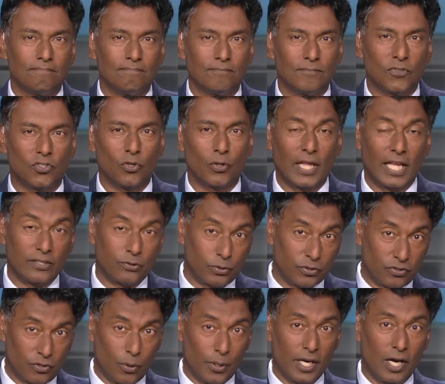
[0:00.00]
So that's what's
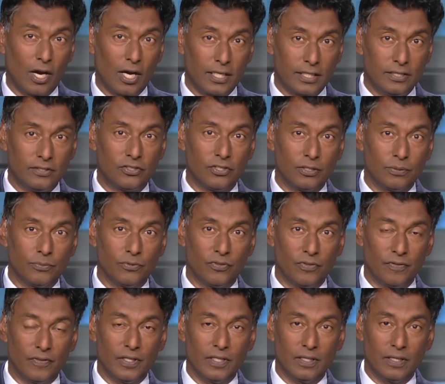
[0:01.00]
going on in terms
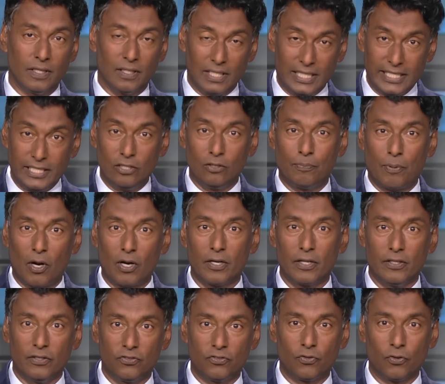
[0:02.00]
of the legal part of
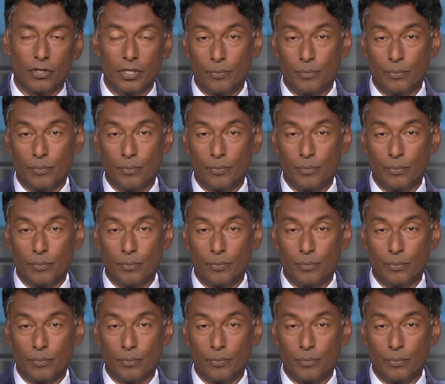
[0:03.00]
this story.